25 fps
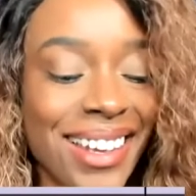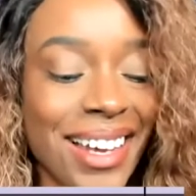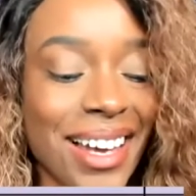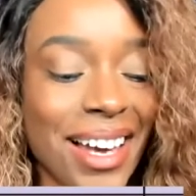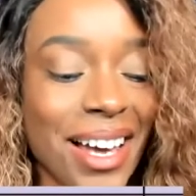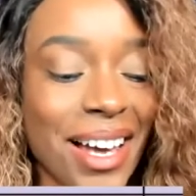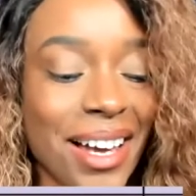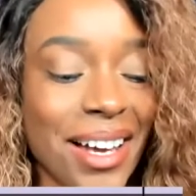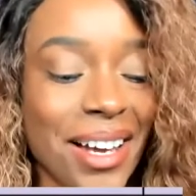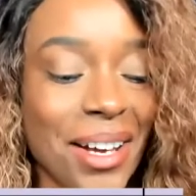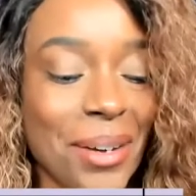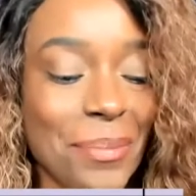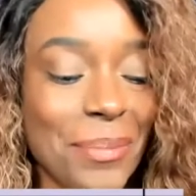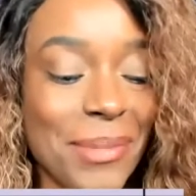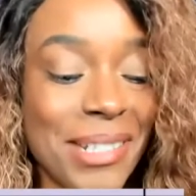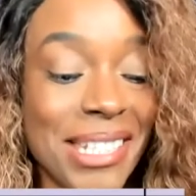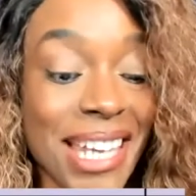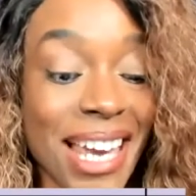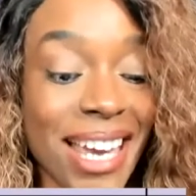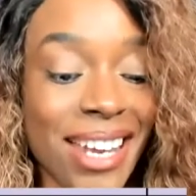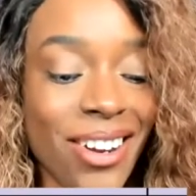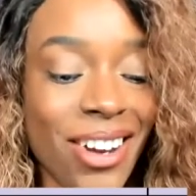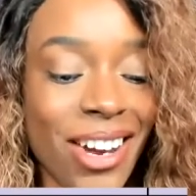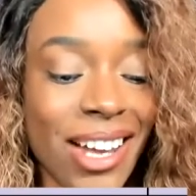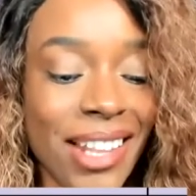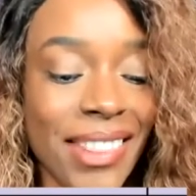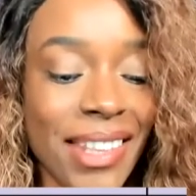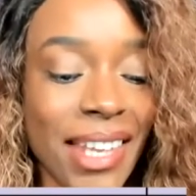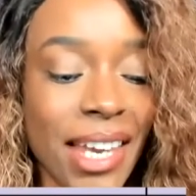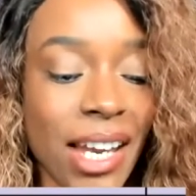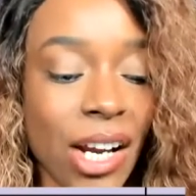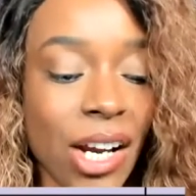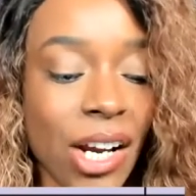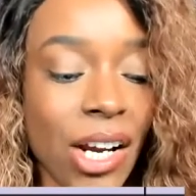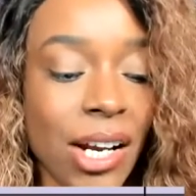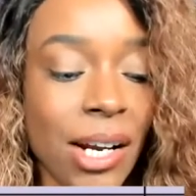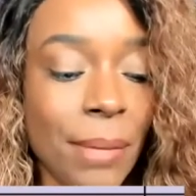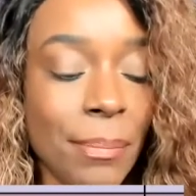debt on
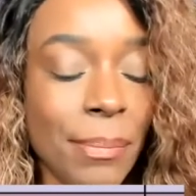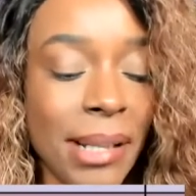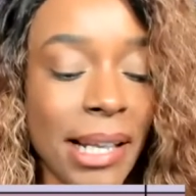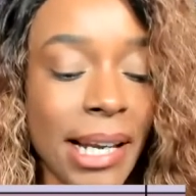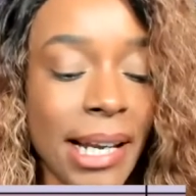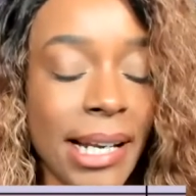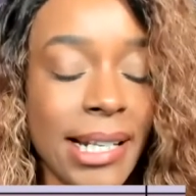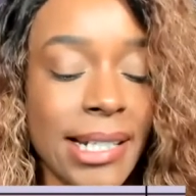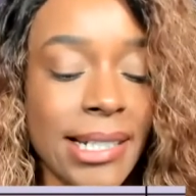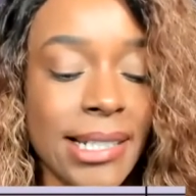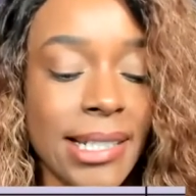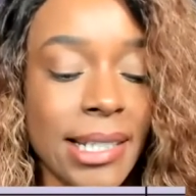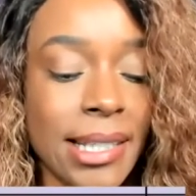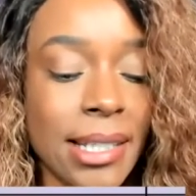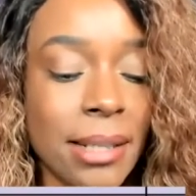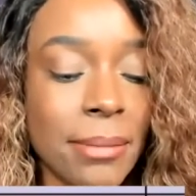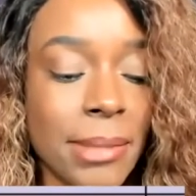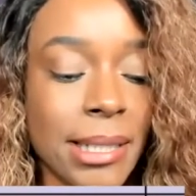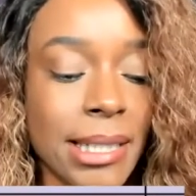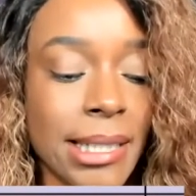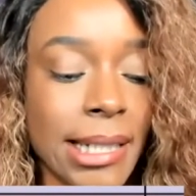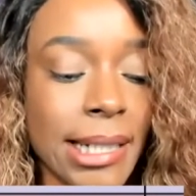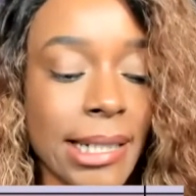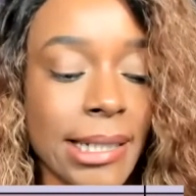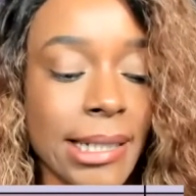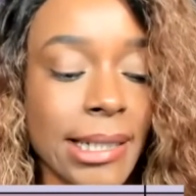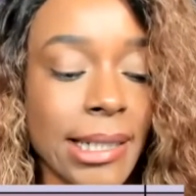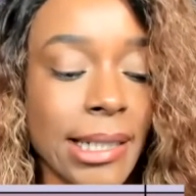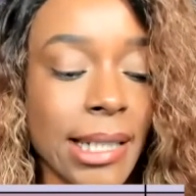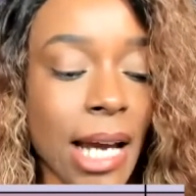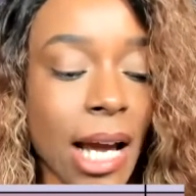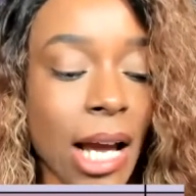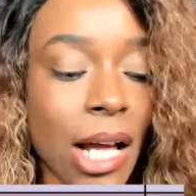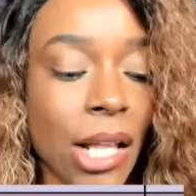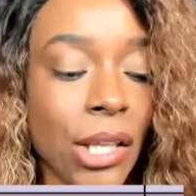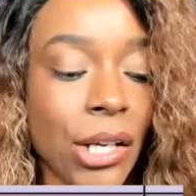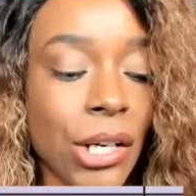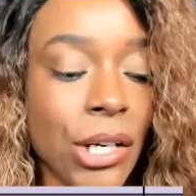there. Planning to send them
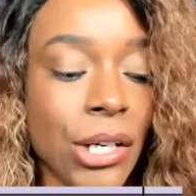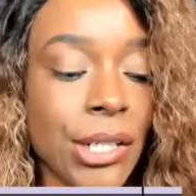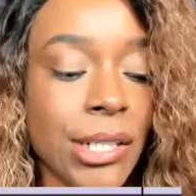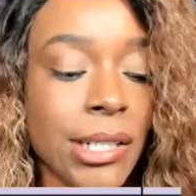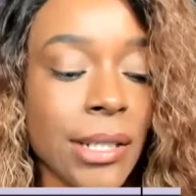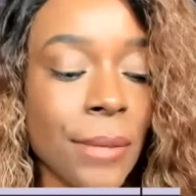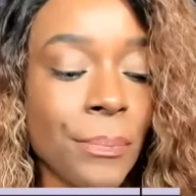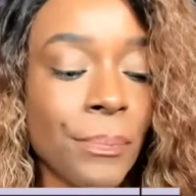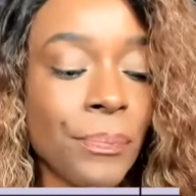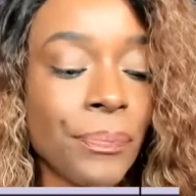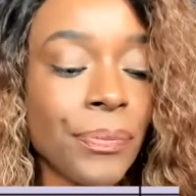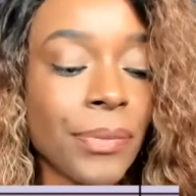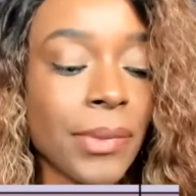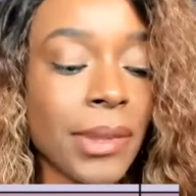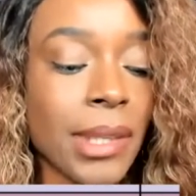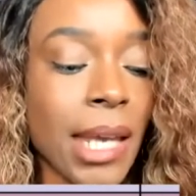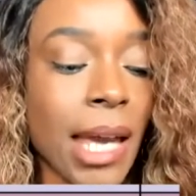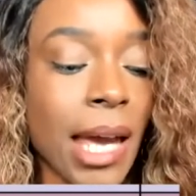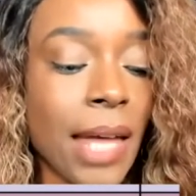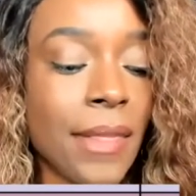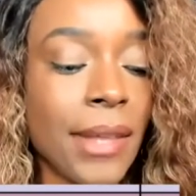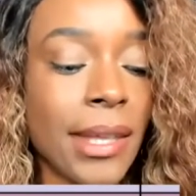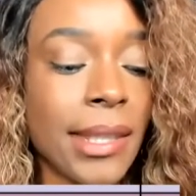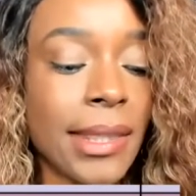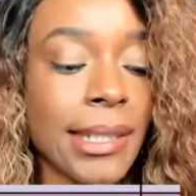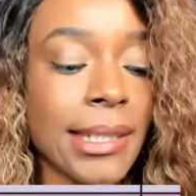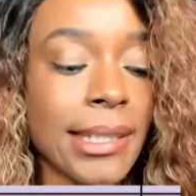$60, and then the